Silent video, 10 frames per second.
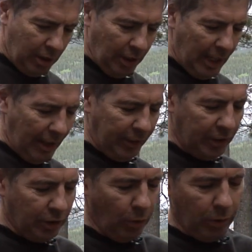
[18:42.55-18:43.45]
you'll have
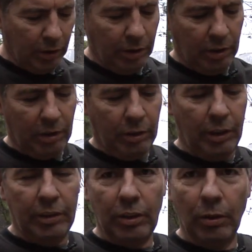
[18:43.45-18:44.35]
these sewn,
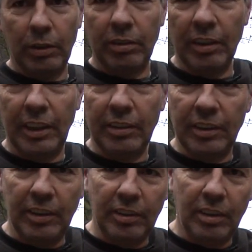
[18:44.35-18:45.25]
these sewn slings,
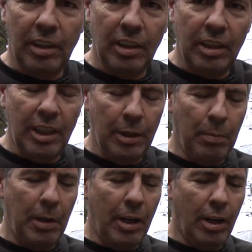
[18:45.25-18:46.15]
these
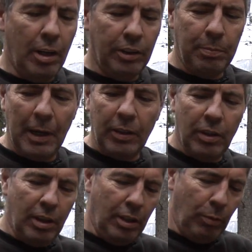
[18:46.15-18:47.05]
D-Mir,
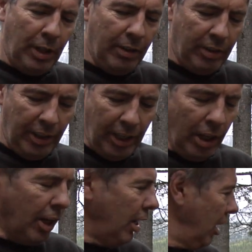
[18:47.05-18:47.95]
Spectra, whatever they
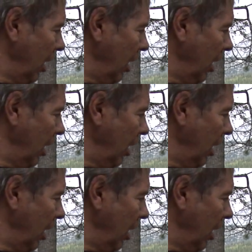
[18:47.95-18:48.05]
are,